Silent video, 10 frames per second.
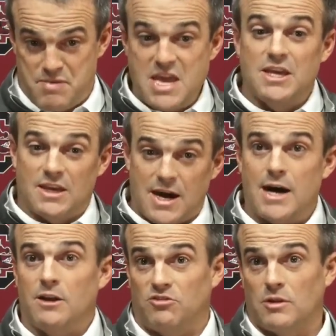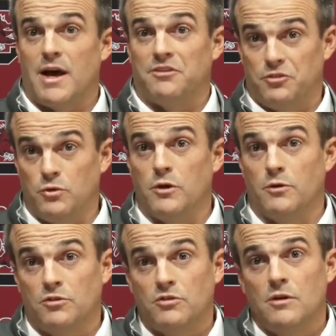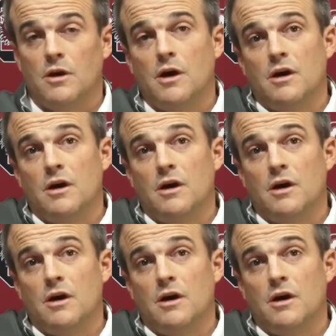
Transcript: being in college the last 2 years,